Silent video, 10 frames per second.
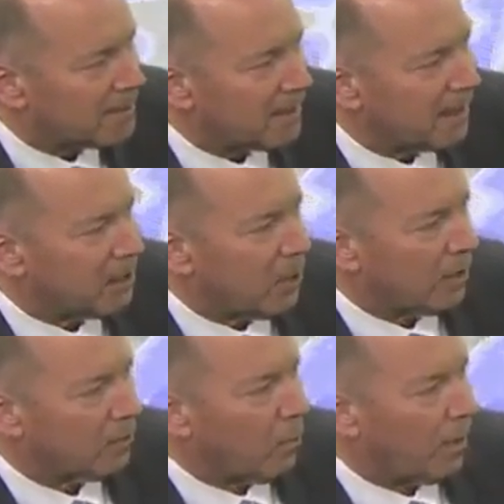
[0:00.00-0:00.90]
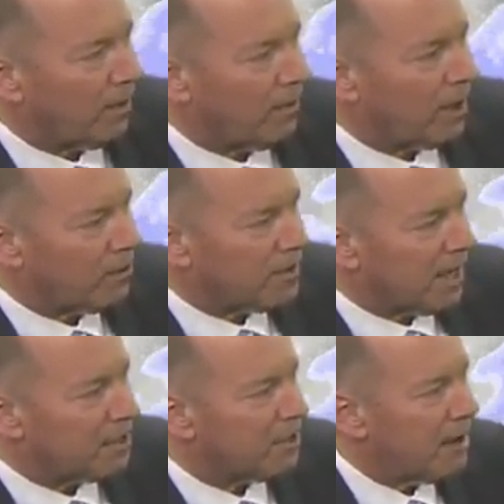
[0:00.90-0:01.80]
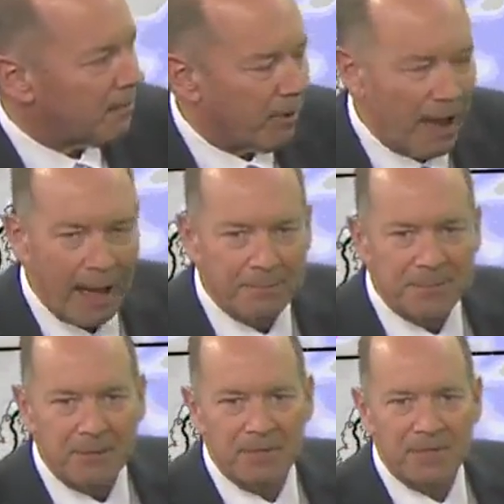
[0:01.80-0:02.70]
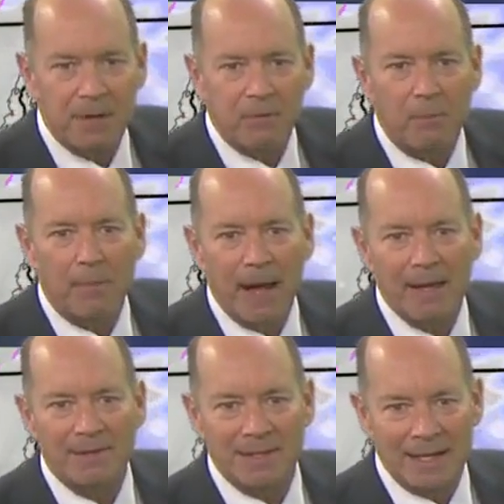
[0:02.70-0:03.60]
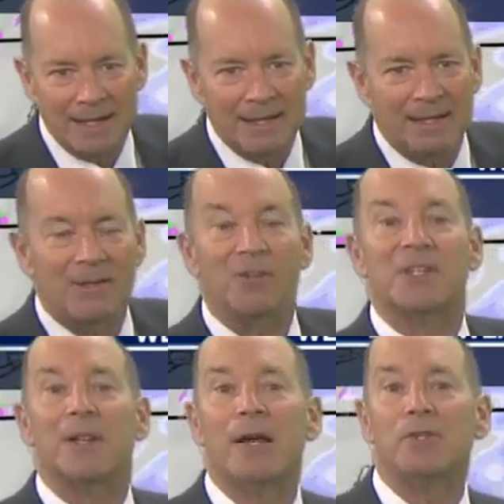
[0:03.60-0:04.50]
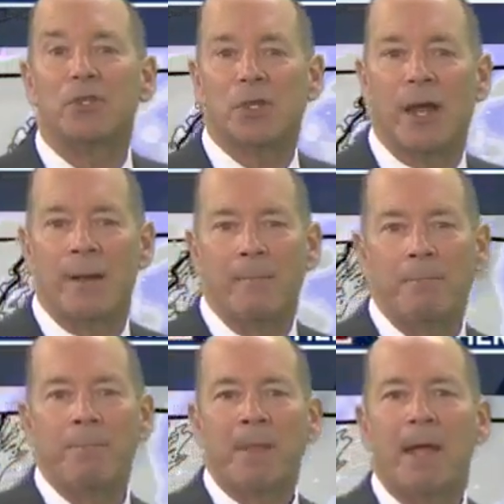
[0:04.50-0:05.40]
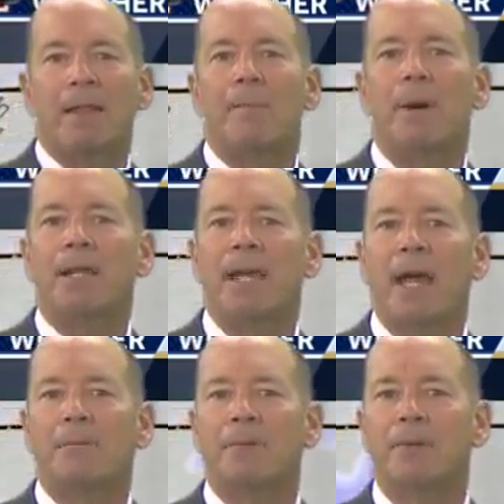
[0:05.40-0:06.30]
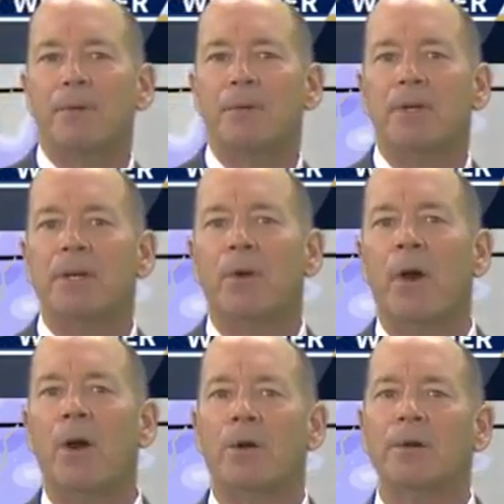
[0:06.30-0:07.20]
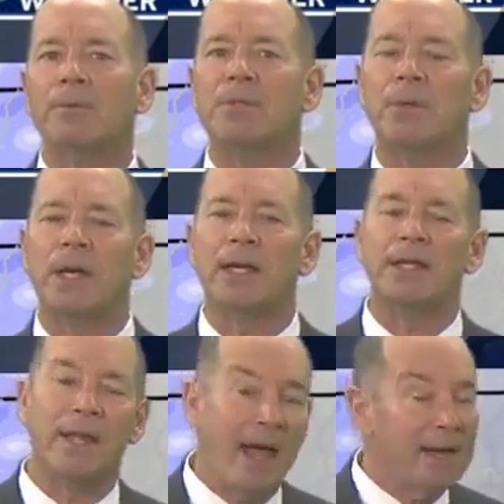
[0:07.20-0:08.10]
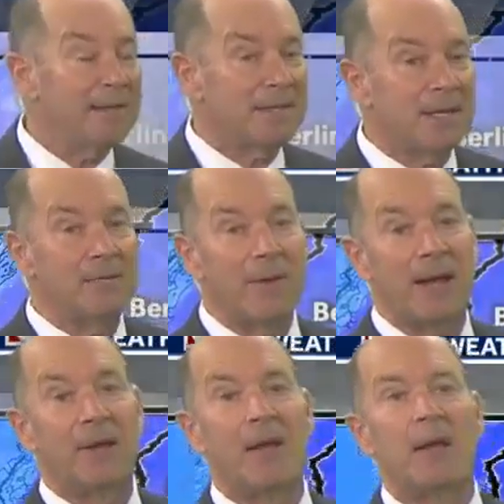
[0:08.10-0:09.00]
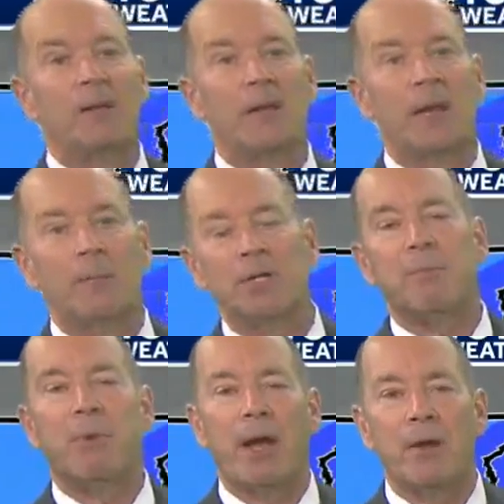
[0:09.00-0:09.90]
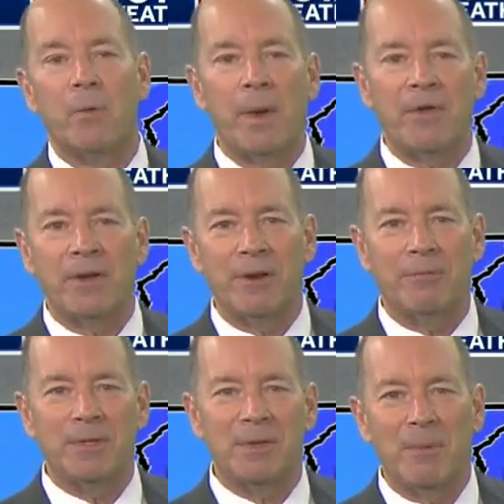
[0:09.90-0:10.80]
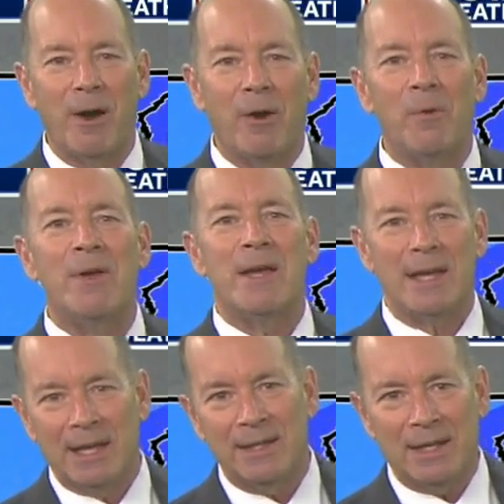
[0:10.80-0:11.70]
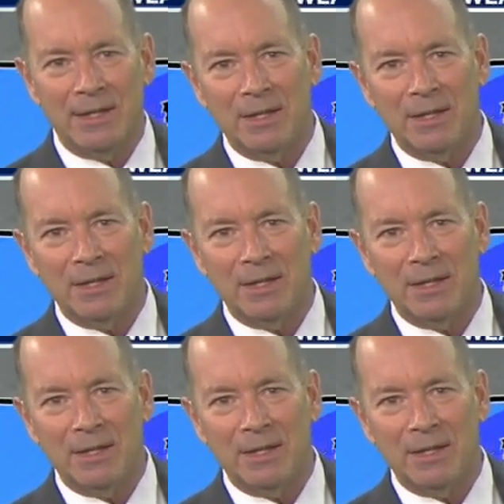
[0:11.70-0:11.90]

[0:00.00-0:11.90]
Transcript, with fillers: mixing in along the water's edge, perhaps even several miles inland. Here's lunchtime. And then by the afternoon, it all comes to an end, and that is it. In fact, looking at much brighter weather here for tomorrow and